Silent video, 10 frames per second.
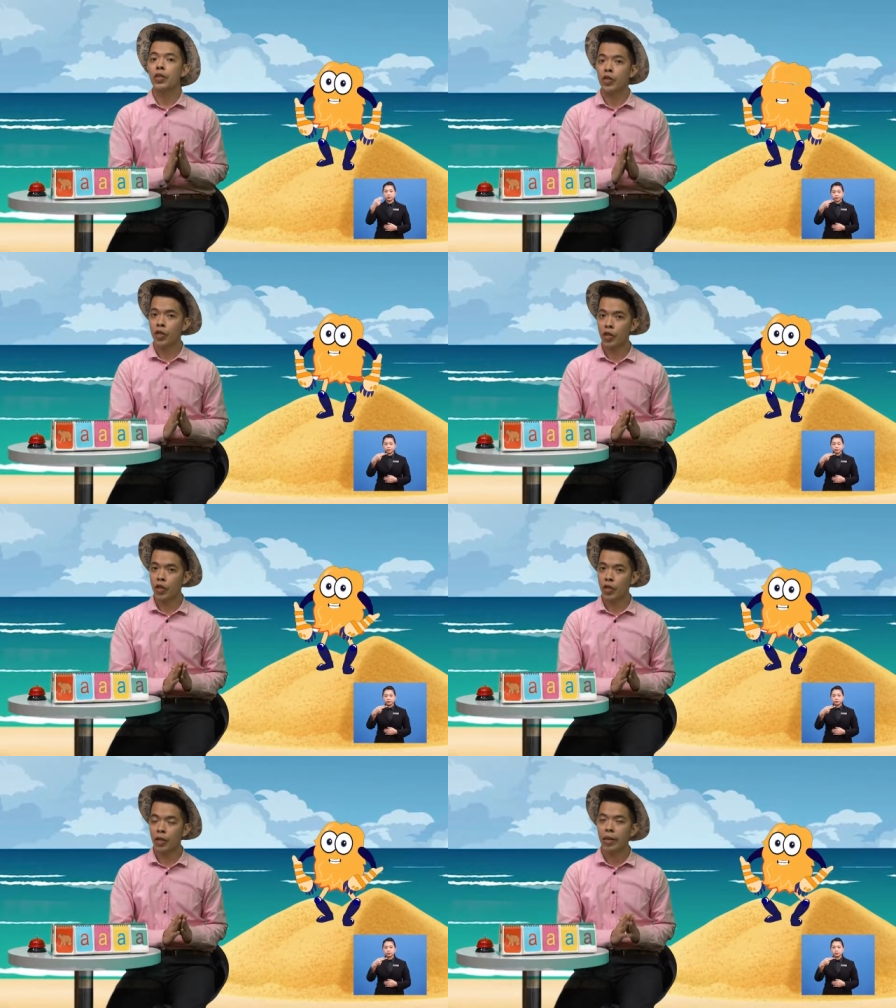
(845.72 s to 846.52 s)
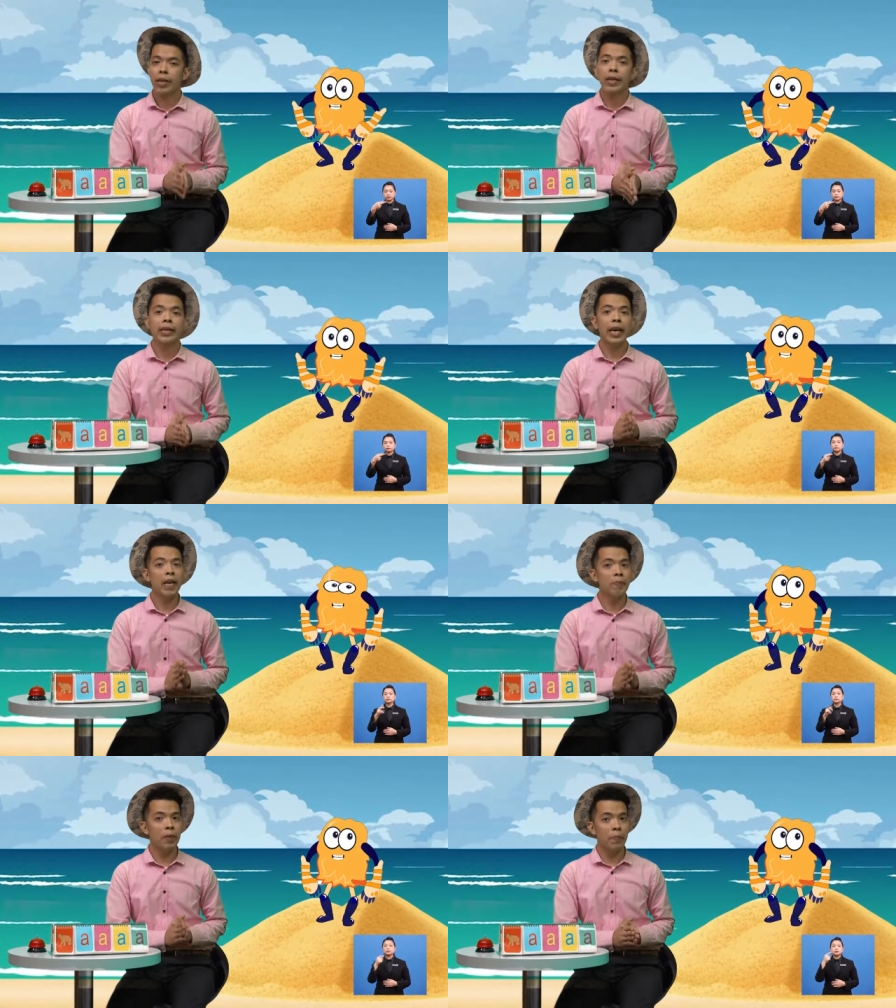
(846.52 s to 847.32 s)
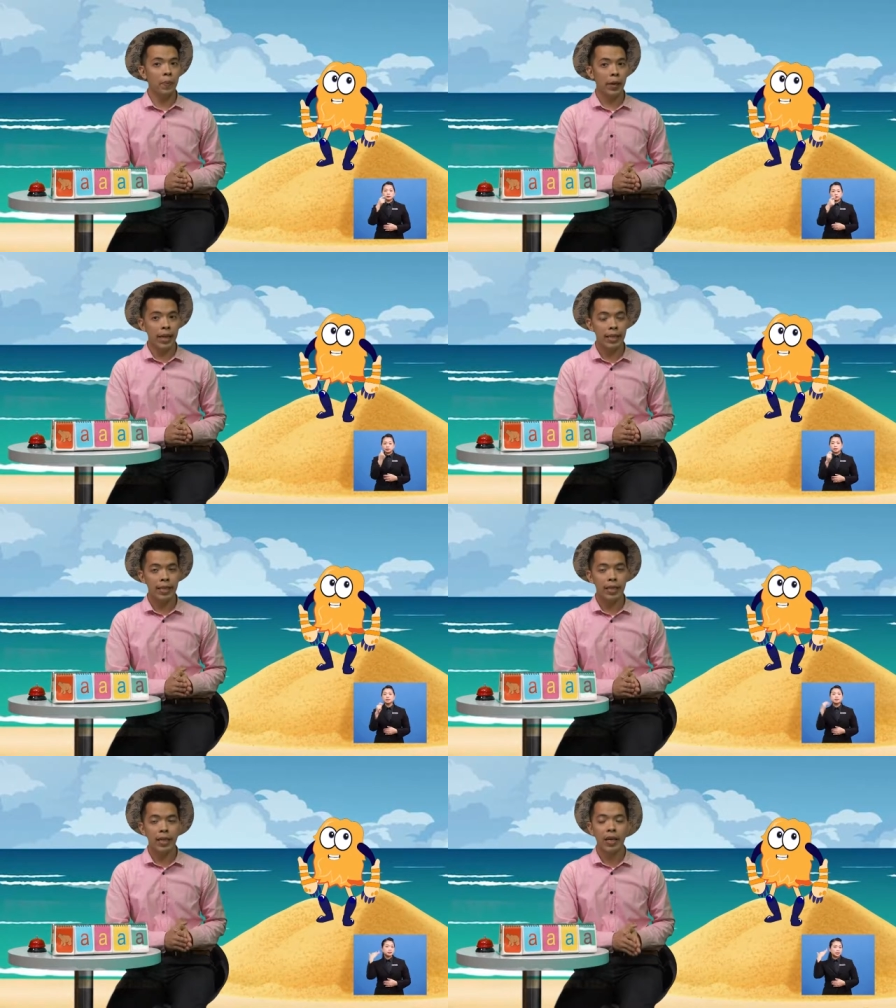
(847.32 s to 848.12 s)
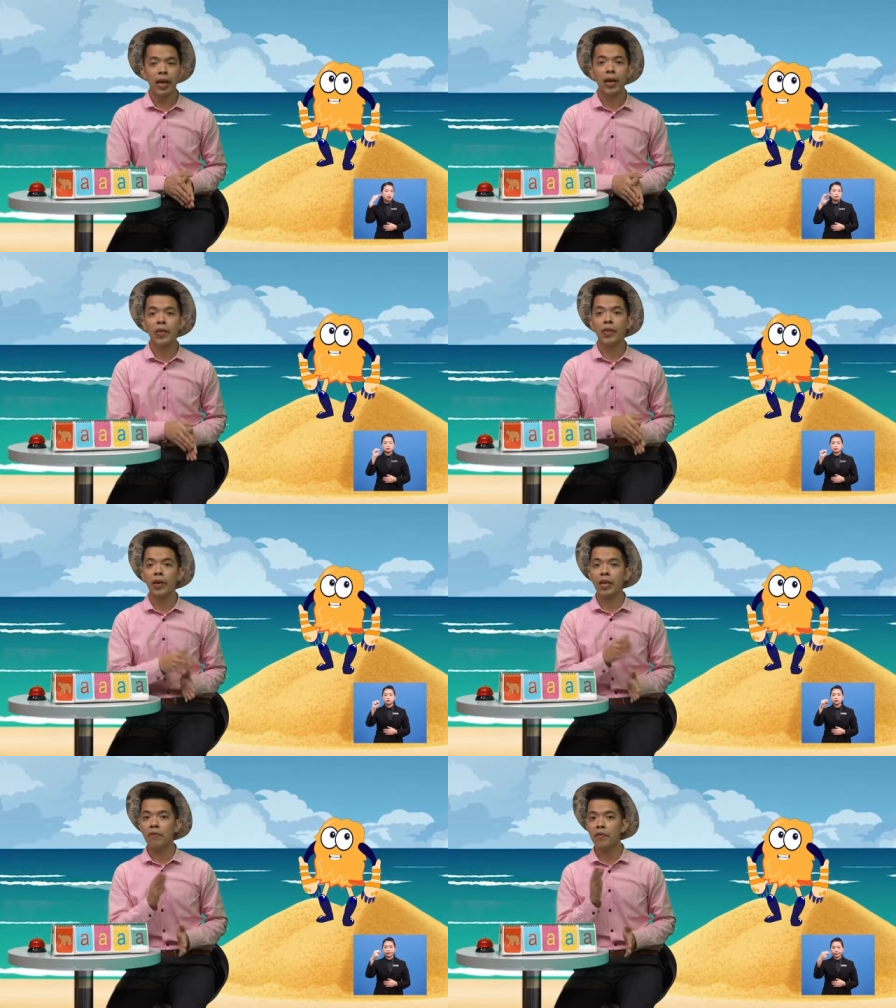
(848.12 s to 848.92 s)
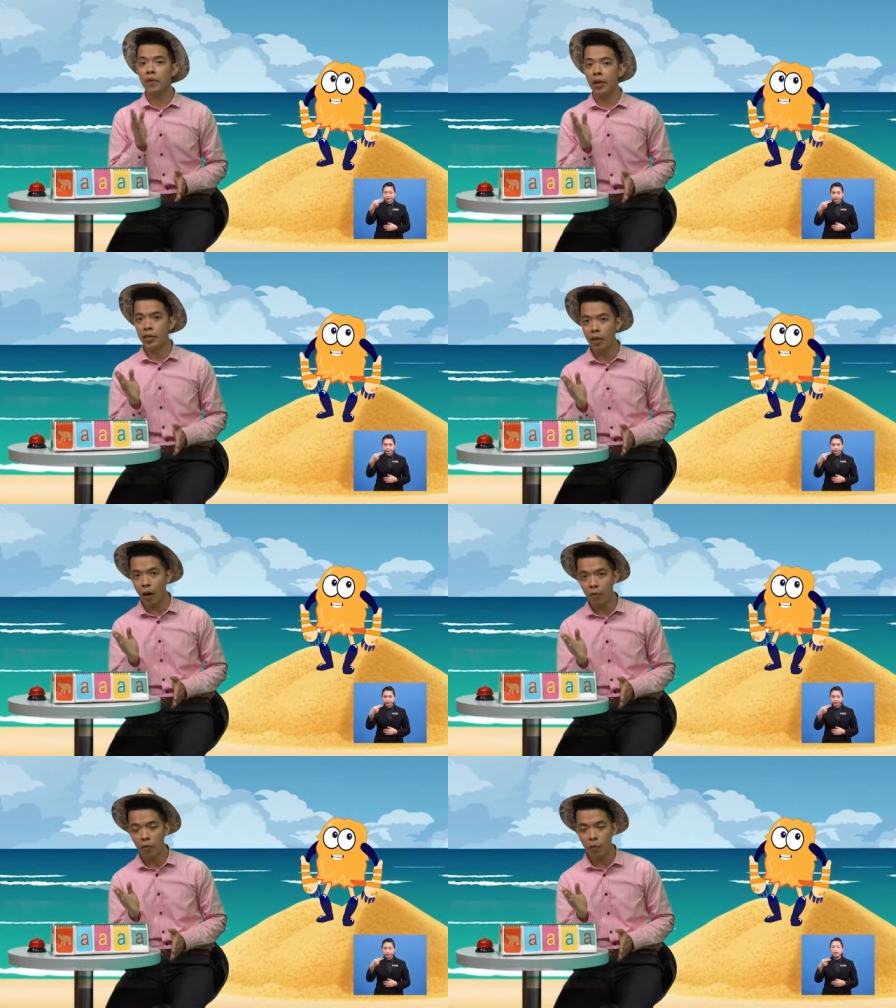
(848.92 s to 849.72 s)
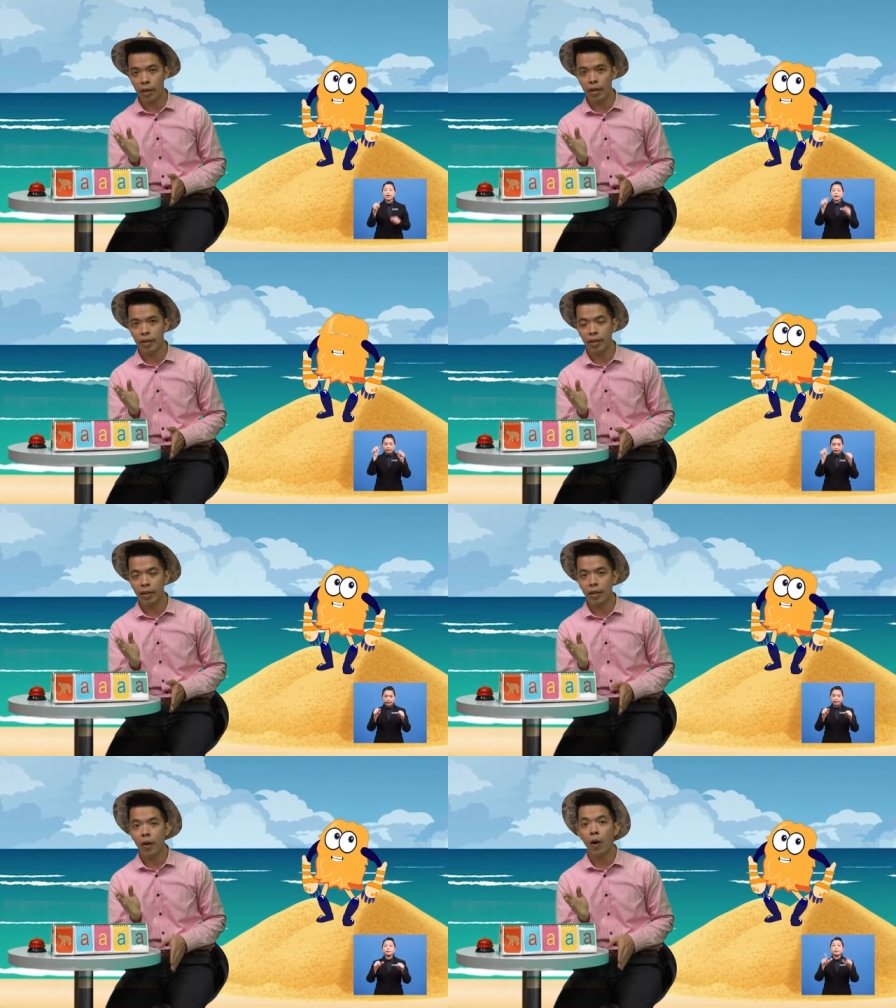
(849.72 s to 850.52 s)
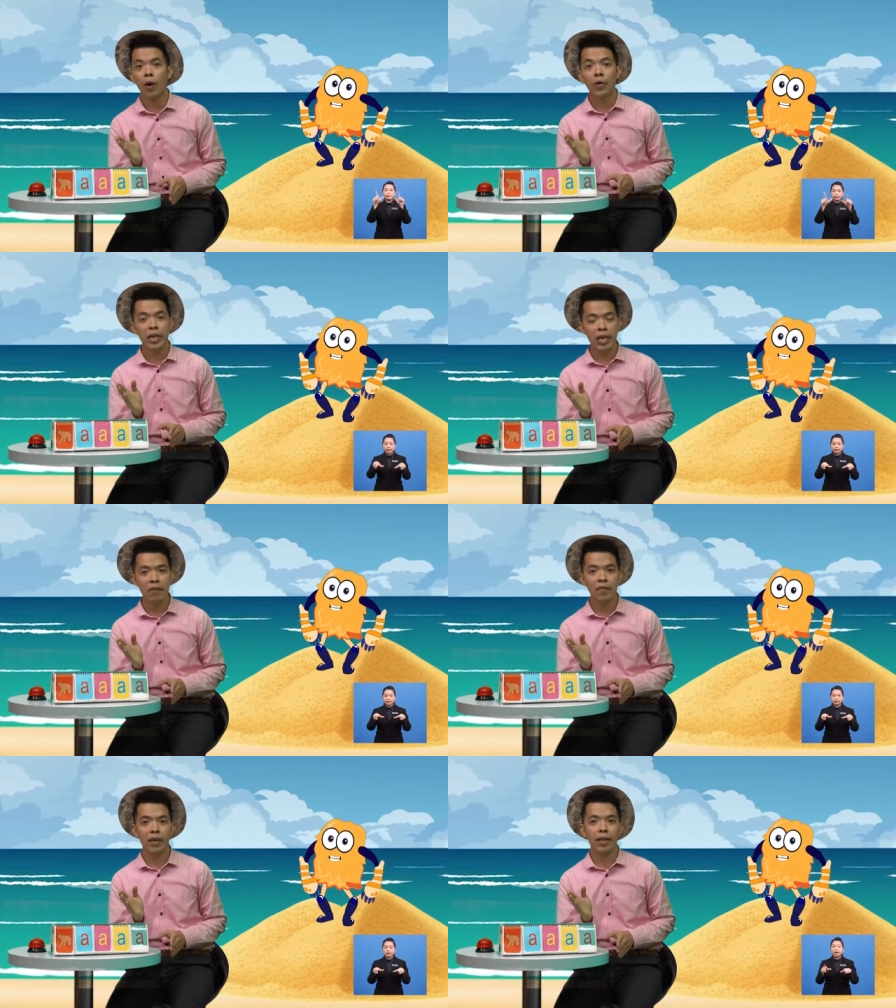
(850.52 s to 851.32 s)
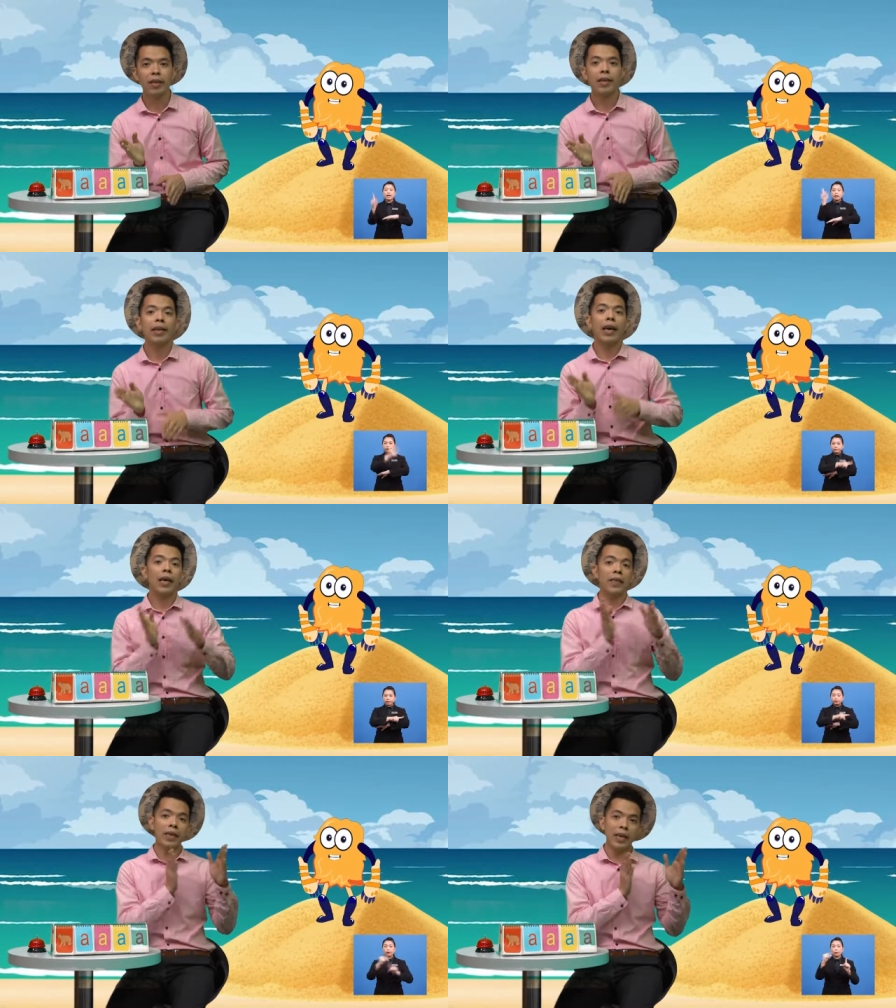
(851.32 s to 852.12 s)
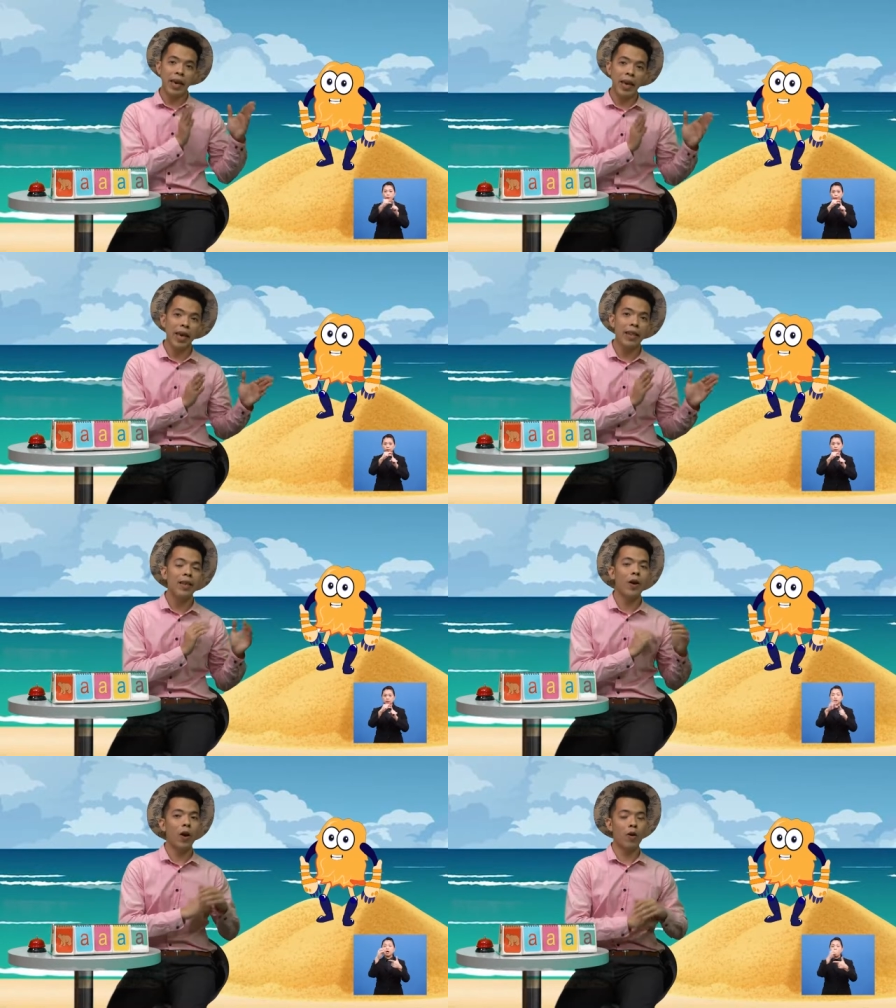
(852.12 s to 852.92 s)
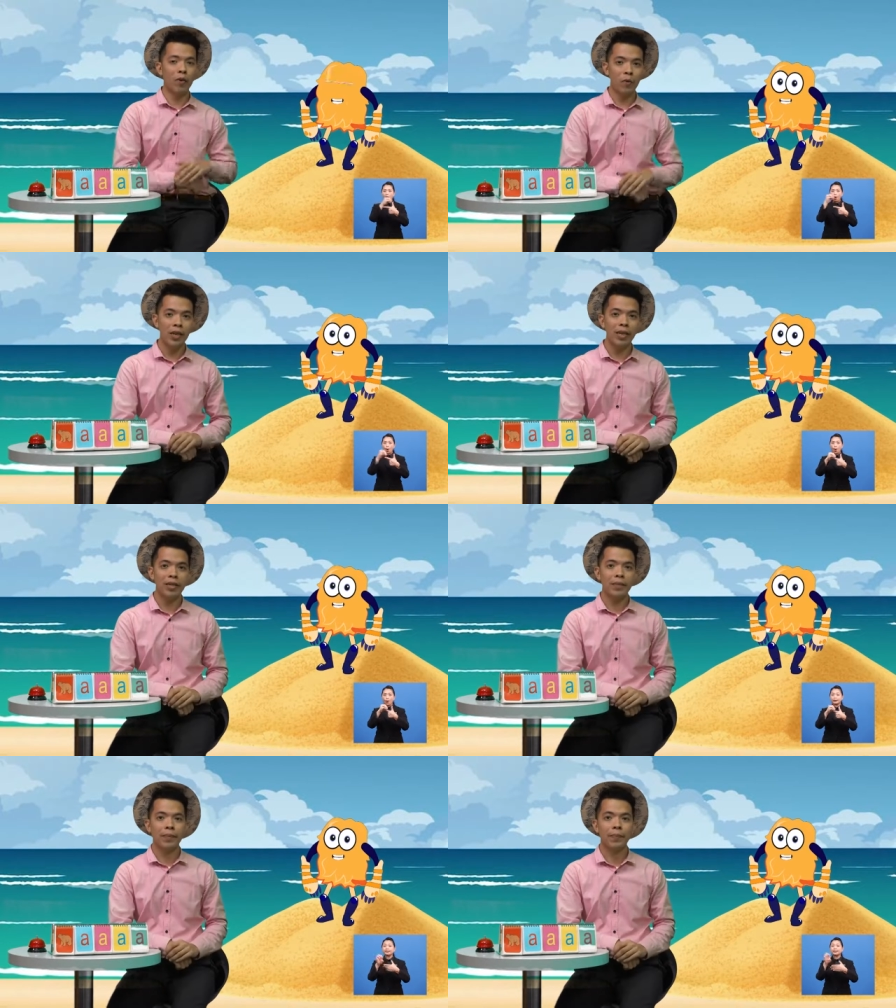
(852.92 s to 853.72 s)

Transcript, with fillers: sh can be placed either in front of a word or even at the end of a word.